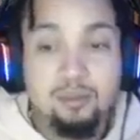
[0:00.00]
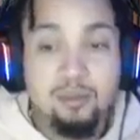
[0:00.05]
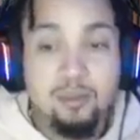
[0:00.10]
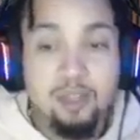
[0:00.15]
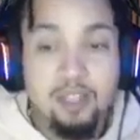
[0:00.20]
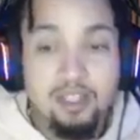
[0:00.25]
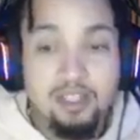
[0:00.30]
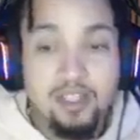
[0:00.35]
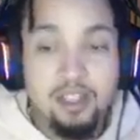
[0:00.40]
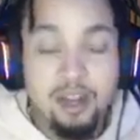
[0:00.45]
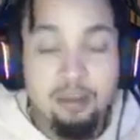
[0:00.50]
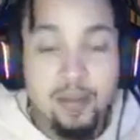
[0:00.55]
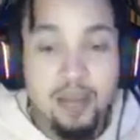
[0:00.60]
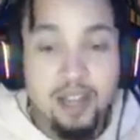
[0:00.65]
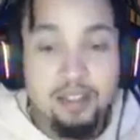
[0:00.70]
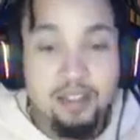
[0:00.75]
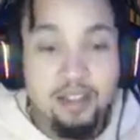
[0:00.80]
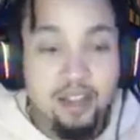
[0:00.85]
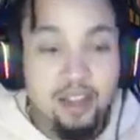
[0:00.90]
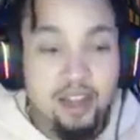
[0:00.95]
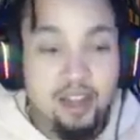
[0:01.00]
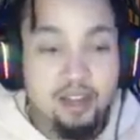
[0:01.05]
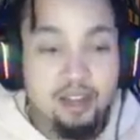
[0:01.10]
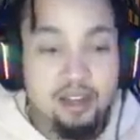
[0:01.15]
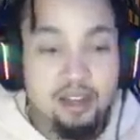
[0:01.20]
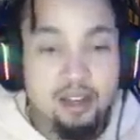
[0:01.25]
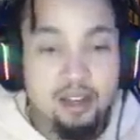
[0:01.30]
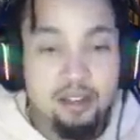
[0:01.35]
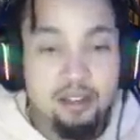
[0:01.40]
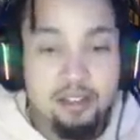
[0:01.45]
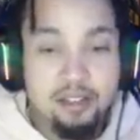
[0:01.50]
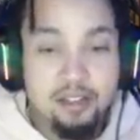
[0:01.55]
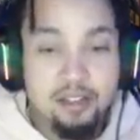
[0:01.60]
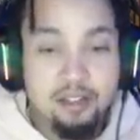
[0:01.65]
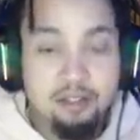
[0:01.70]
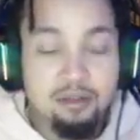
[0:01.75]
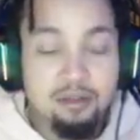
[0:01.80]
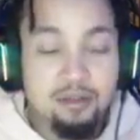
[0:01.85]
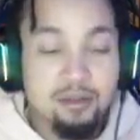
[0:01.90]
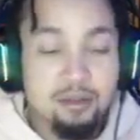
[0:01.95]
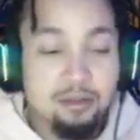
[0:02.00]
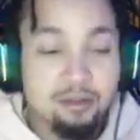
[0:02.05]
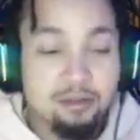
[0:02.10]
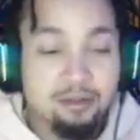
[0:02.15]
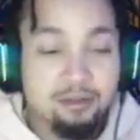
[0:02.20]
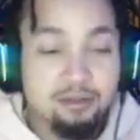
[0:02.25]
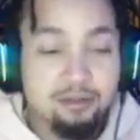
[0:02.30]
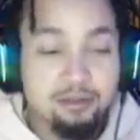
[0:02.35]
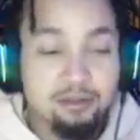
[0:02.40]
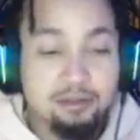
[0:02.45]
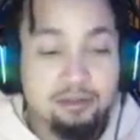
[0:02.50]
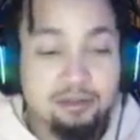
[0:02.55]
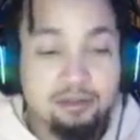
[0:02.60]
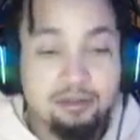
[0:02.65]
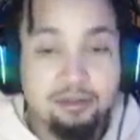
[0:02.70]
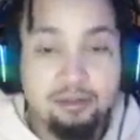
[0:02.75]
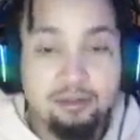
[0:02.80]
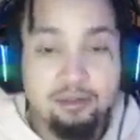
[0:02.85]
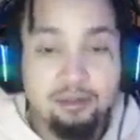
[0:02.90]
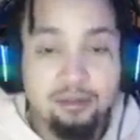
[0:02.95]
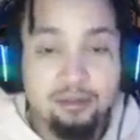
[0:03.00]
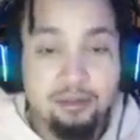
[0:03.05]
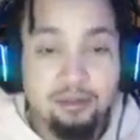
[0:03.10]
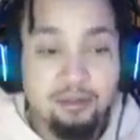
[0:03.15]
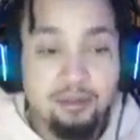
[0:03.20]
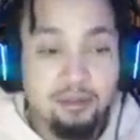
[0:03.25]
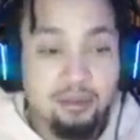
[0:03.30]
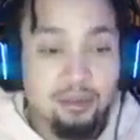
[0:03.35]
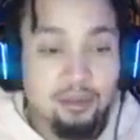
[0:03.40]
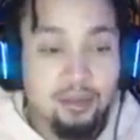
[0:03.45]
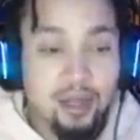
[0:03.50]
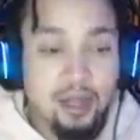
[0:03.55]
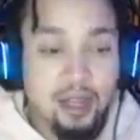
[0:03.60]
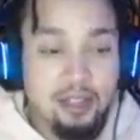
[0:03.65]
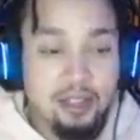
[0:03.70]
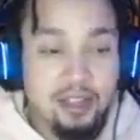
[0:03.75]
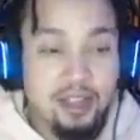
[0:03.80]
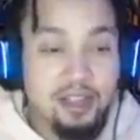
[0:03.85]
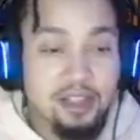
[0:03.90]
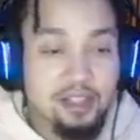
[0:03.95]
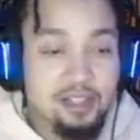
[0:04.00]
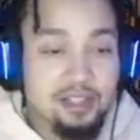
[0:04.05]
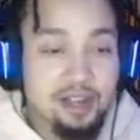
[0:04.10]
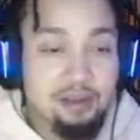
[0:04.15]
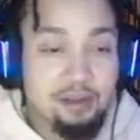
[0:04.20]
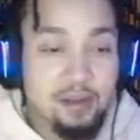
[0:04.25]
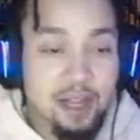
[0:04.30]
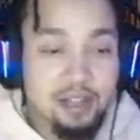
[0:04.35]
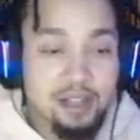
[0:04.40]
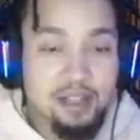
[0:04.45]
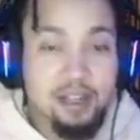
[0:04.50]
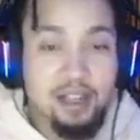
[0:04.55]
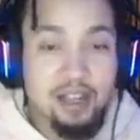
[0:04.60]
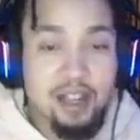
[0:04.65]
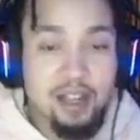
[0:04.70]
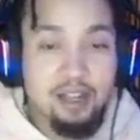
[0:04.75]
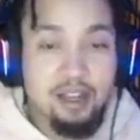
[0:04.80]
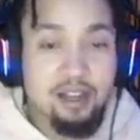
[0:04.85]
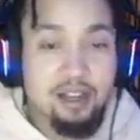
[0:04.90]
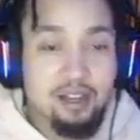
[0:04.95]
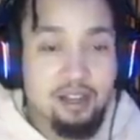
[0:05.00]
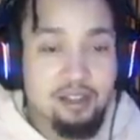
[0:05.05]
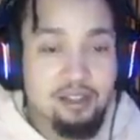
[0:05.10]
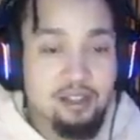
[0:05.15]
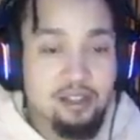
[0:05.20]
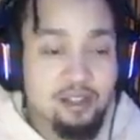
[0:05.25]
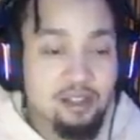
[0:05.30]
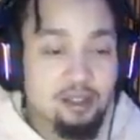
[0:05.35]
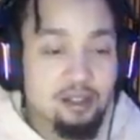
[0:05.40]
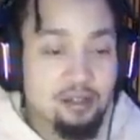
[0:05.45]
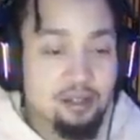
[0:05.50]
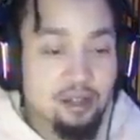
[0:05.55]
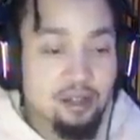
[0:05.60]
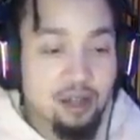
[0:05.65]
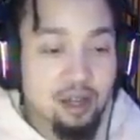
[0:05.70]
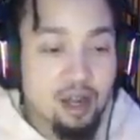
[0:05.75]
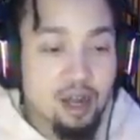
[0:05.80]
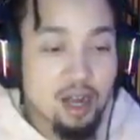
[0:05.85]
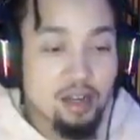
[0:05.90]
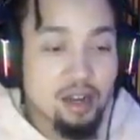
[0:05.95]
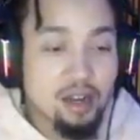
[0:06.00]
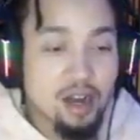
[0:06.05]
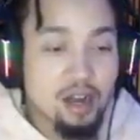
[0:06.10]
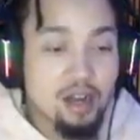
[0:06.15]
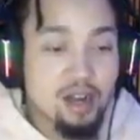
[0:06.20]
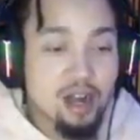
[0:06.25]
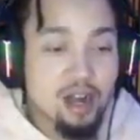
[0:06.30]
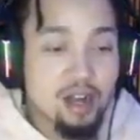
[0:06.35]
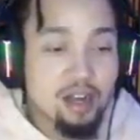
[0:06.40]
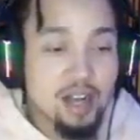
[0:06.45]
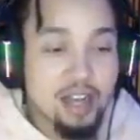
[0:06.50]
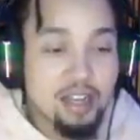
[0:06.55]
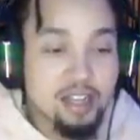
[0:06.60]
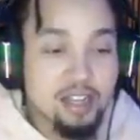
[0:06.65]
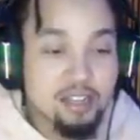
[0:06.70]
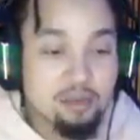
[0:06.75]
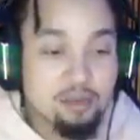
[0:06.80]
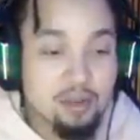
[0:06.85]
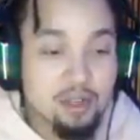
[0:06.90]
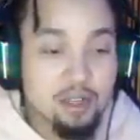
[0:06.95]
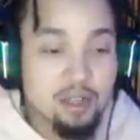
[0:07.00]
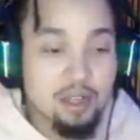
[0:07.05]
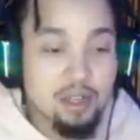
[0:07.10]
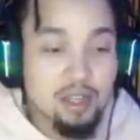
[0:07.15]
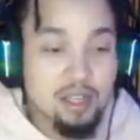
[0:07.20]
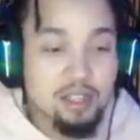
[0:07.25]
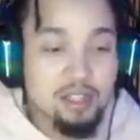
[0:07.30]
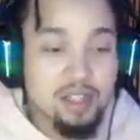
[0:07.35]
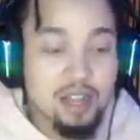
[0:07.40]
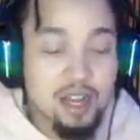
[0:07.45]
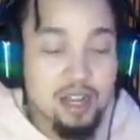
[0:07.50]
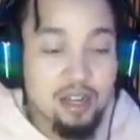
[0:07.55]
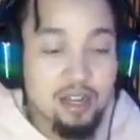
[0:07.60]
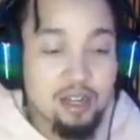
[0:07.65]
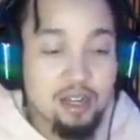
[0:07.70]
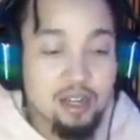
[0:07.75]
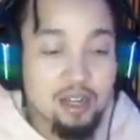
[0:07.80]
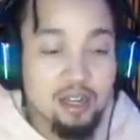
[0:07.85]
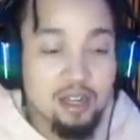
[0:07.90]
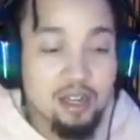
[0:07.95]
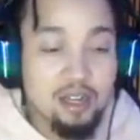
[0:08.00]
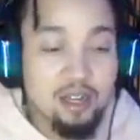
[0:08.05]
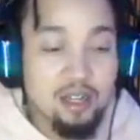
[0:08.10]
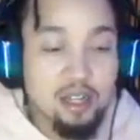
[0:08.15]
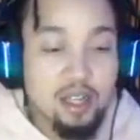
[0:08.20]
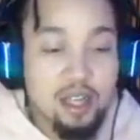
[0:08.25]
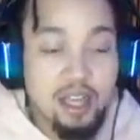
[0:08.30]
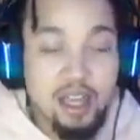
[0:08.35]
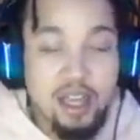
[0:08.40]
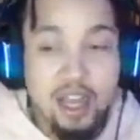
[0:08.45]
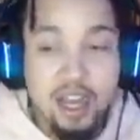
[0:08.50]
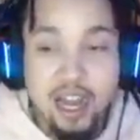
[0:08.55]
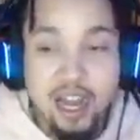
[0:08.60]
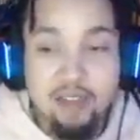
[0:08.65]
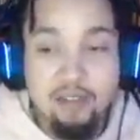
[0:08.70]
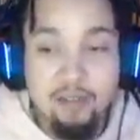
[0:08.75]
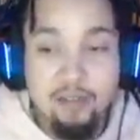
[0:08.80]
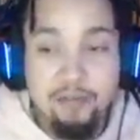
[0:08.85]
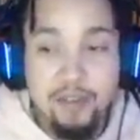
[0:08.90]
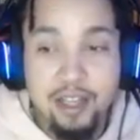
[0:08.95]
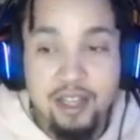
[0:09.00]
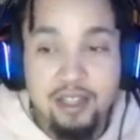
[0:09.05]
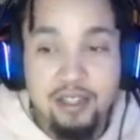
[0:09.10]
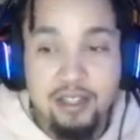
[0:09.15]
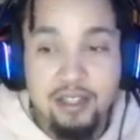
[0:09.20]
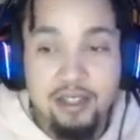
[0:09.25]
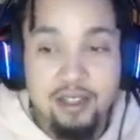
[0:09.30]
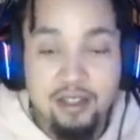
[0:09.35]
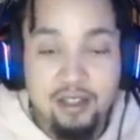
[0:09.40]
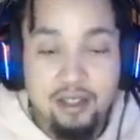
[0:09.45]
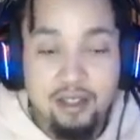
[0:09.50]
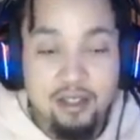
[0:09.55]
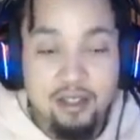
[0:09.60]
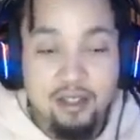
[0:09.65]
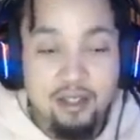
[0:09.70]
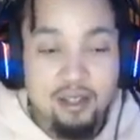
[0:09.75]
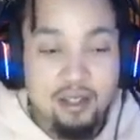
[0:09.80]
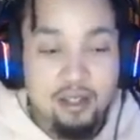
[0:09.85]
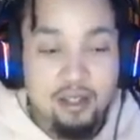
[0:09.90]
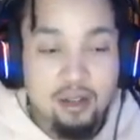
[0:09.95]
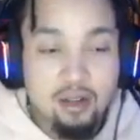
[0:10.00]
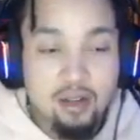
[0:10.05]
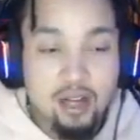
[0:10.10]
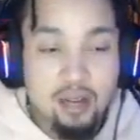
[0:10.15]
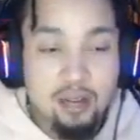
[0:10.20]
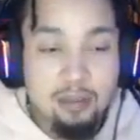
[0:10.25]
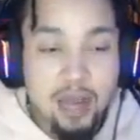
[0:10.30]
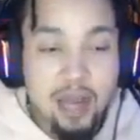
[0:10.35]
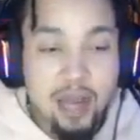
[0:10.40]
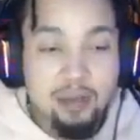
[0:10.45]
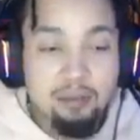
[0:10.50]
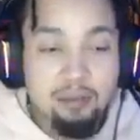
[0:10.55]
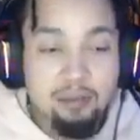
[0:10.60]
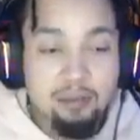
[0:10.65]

This dumbass ain't got nothing else to do. Yeah, what? I said this dumbass ain't got nothing else to do. Oh no no not this one. It's not a uh it gotta have a fence on the map.